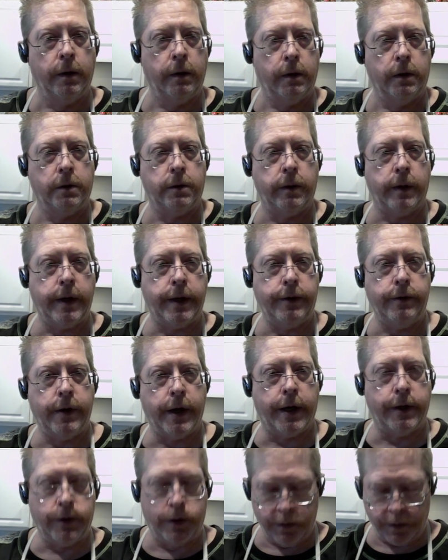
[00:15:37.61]
So how you
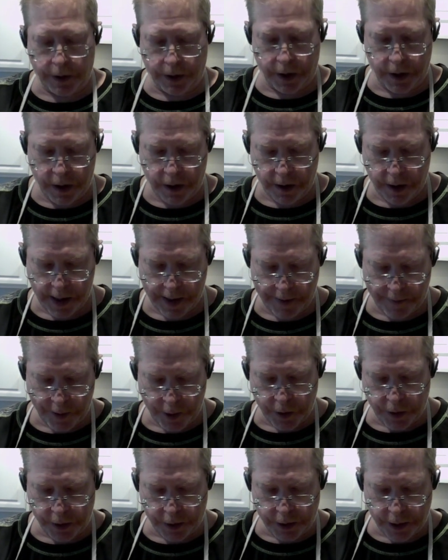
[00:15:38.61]
guys doing? You having a
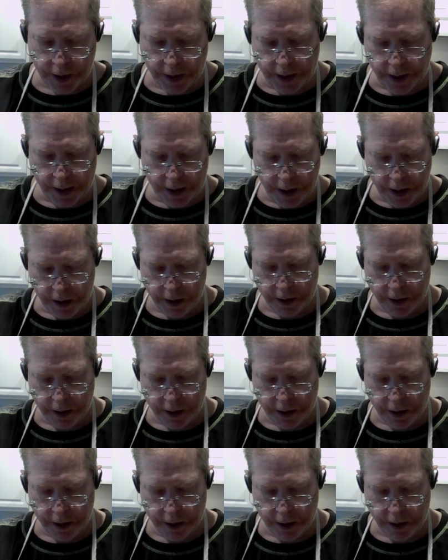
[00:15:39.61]
good Sunday?